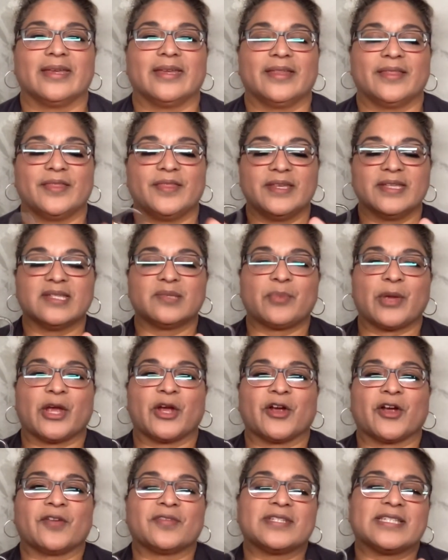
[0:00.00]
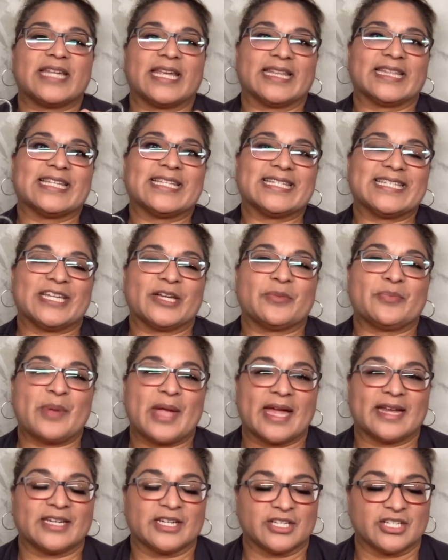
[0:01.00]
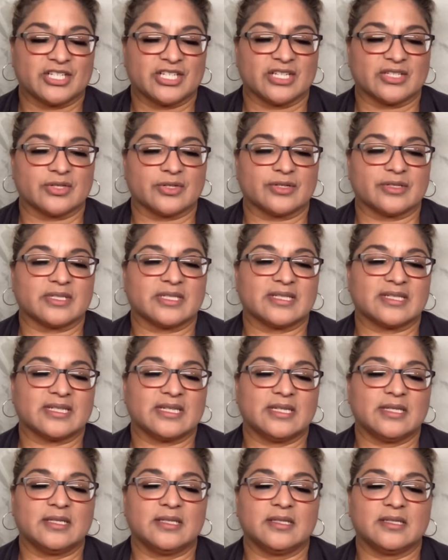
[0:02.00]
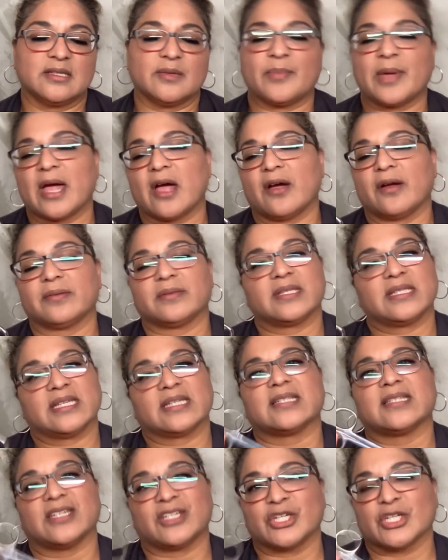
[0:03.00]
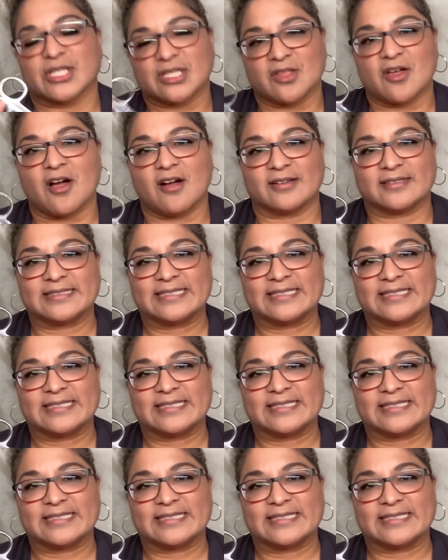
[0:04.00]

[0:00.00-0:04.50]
This pair of stainless steel bandage scissors is about 6 inches long,